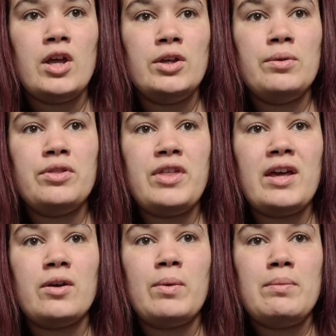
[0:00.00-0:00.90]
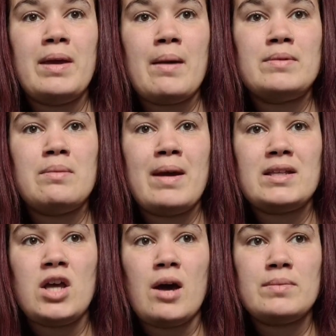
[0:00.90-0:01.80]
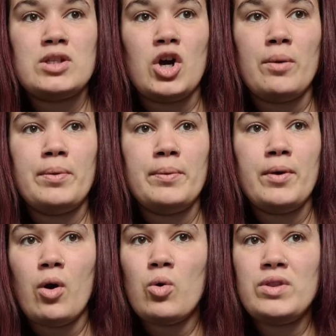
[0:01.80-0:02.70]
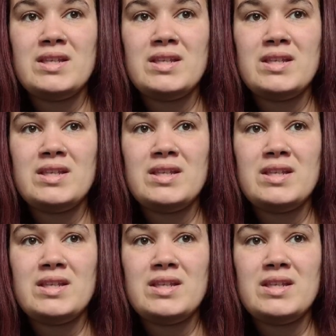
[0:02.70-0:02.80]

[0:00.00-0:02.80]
You'd think we'd be able to make time stop. All